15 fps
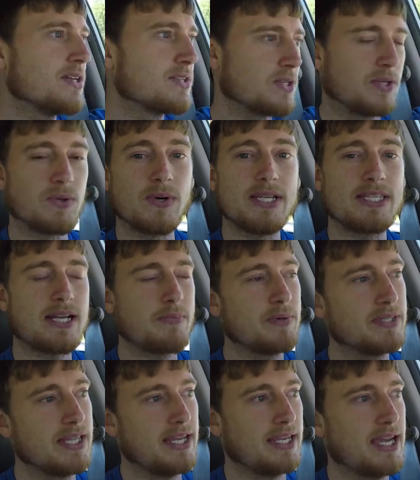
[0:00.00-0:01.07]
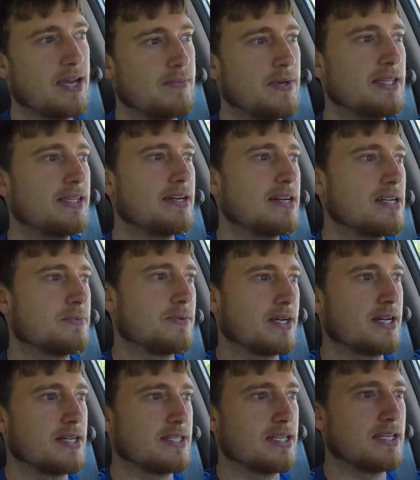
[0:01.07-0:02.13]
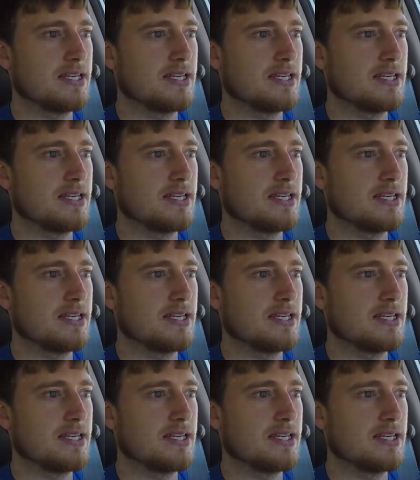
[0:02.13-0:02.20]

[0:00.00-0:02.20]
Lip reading: So the reason I put that cam in there is because